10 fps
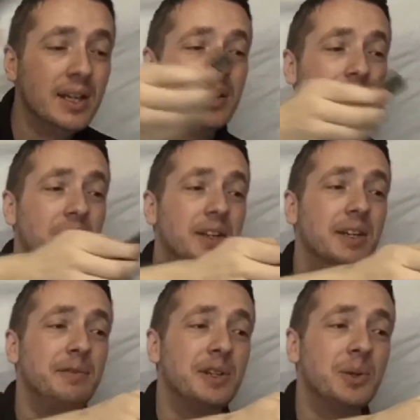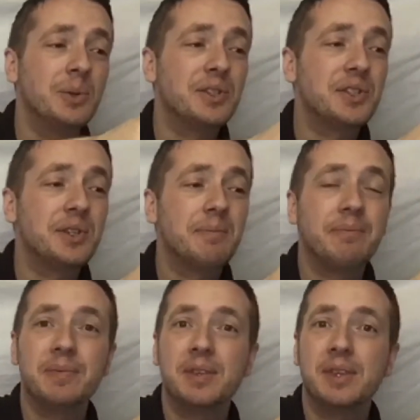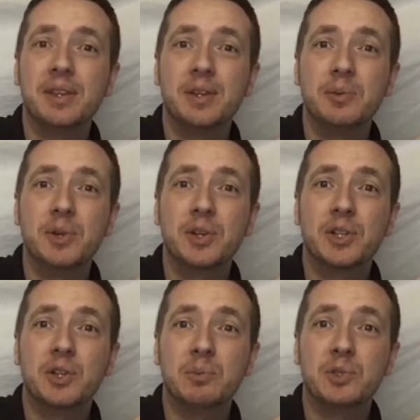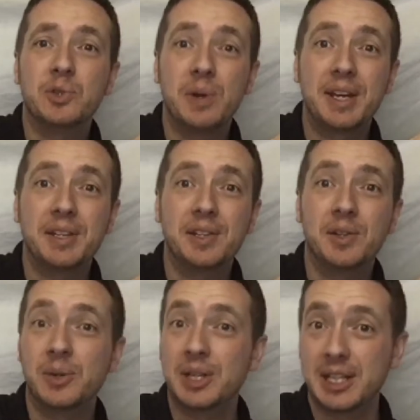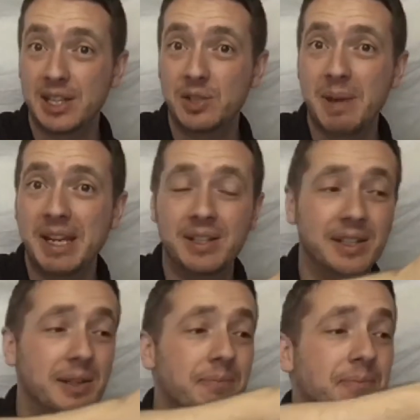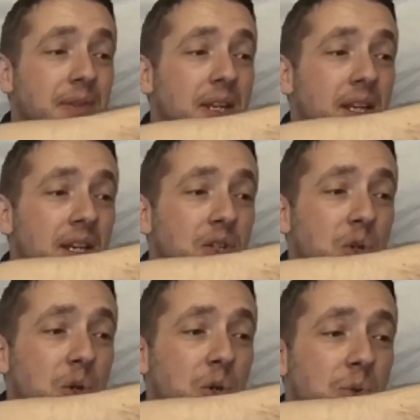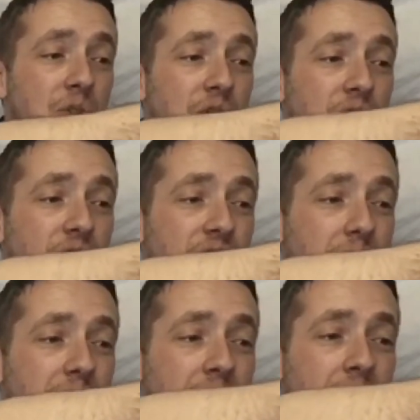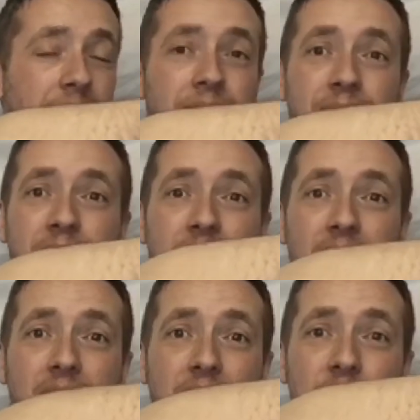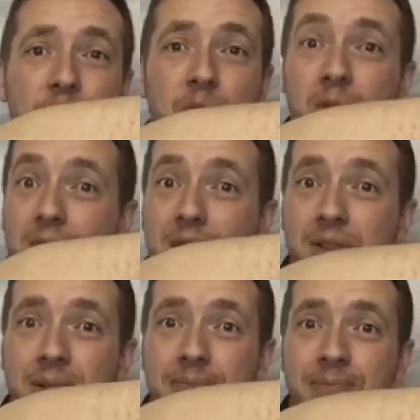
Now if you notice, the Ruger comes threaded, or at least mine did, so it was just as simple as screwing it on.